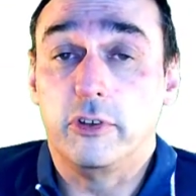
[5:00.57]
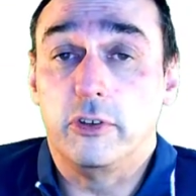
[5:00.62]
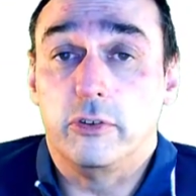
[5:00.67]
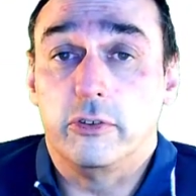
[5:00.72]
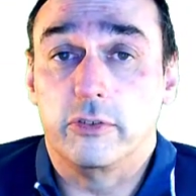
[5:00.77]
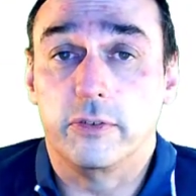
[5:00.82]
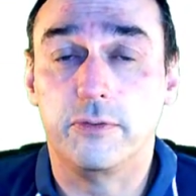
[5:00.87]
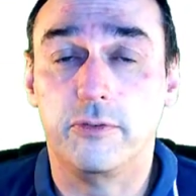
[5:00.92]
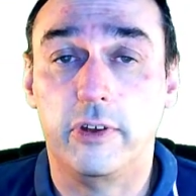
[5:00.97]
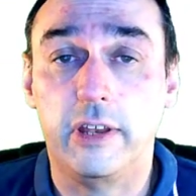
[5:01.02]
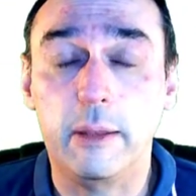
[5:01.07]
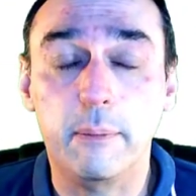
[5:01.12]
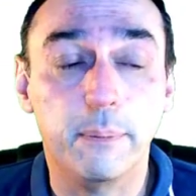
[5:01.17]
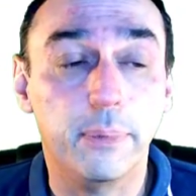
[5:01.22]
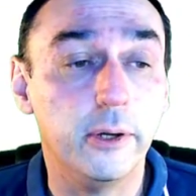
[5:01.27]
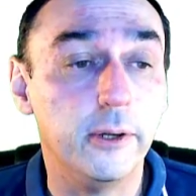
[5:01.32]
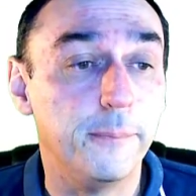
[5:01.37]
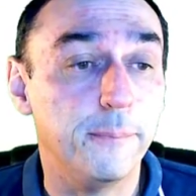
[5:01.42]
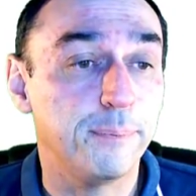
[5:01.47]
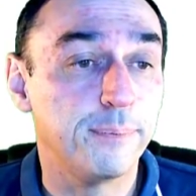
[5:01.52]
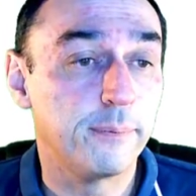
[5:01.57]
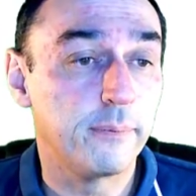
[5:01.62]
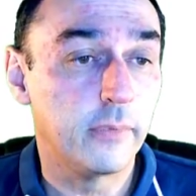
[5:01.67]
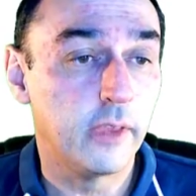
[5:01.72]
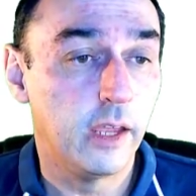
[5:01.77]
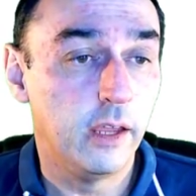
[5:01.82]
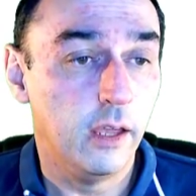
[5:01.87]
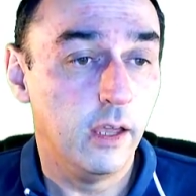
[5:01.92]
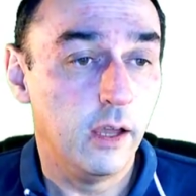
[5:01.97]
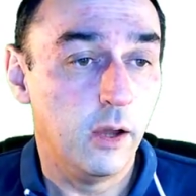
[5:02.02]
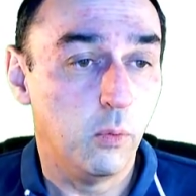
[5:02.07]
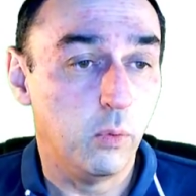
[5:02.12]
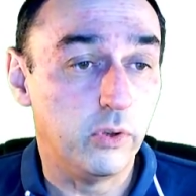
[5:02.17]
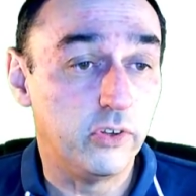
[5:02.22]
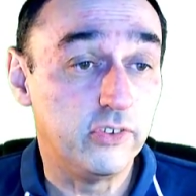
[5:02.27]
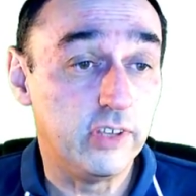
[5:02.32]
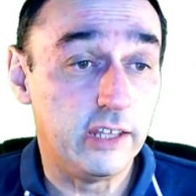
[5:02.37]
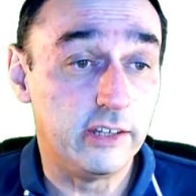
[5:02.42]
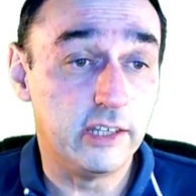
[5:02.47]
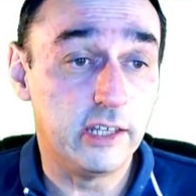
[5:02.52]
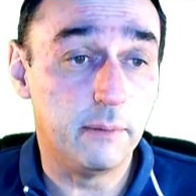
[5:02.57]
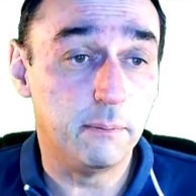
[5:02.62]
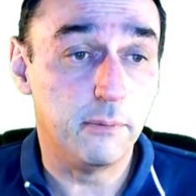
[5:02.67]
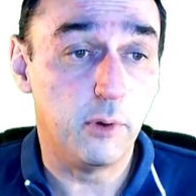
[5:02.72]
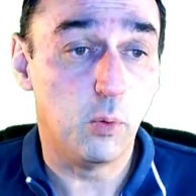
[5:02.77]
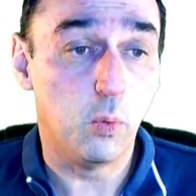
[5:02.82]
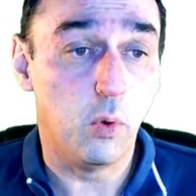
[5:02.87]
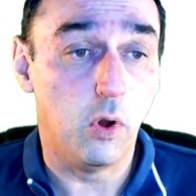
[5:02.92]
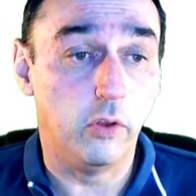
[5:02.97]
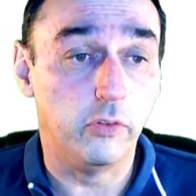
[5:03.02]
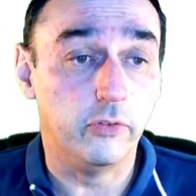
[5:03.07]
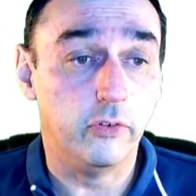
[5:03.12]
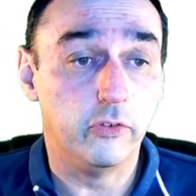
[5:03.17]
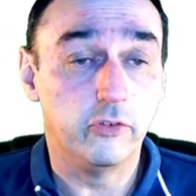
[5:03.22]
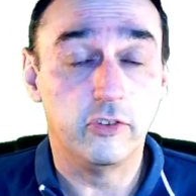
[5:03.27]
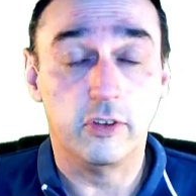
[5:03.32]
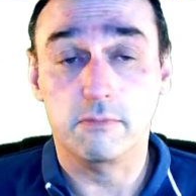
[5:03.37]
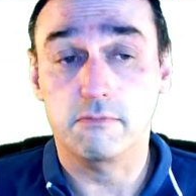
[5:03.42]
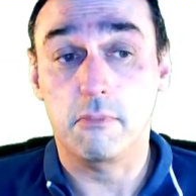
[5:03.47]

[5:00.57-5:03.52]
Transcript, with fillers: user for an input. We set number one to